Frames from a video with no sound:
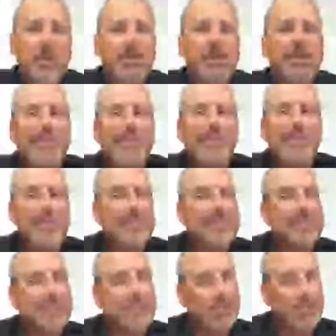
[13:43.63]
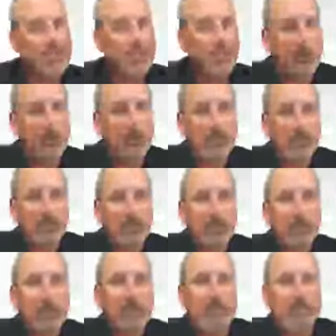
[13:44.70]
It is a seller's market,
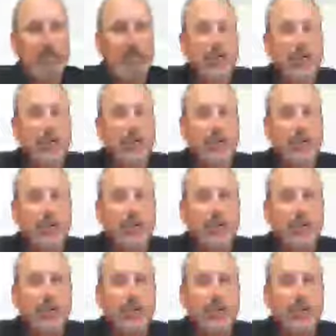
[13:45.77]
and it's a